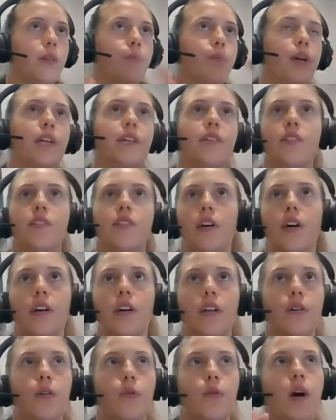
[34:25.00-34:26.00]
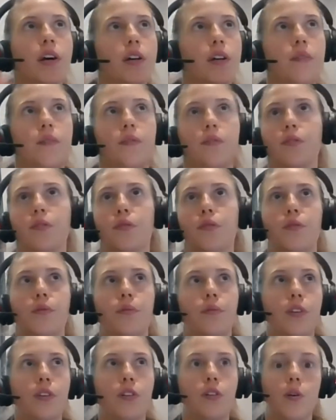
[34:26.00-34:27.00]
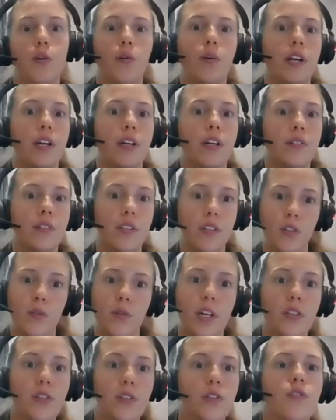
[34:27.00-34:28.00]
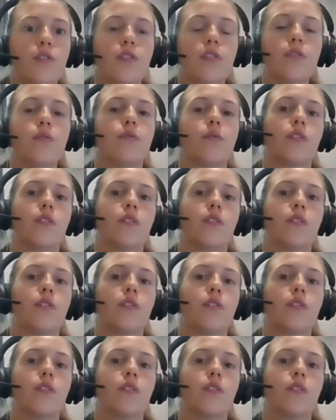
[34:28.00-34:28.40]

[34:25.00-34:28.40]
based on it'll walk you through your situation too.